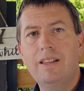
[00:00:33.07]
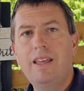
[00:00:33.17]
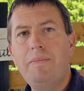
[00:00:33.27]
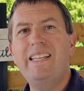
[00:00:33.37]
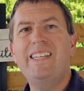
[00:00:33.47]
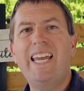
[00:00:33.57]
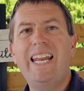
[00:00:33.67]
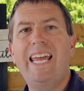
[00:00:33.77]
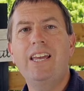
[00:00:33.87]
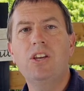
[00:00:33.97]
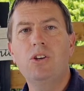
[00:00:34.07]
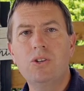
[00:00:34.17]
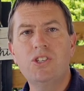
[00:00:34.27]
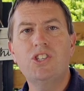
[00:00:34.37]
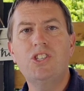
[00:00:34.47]
They maintain a
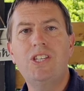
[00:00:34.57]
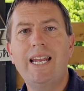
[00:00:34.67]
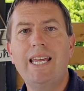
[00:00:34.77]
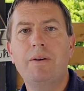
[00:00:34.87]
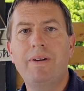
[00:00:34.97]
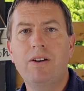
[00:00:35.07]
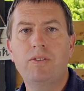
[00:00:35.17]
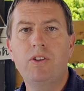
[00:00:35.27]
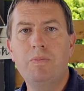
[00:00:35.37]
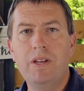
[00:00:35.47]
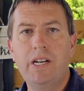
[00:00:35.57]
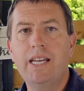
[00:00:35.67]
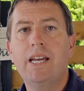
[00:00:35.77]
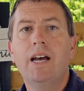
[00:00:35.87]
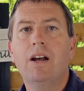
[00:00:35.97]
good steady amount of
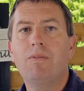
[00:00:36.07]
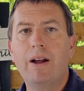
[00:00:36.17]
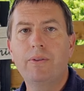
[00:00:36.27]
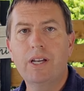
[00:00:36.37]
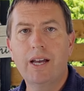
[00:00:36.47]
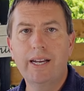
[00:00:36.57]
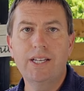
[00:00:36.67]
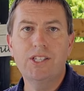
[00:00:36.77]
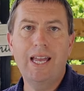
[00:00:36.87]
humidity around the cuttings.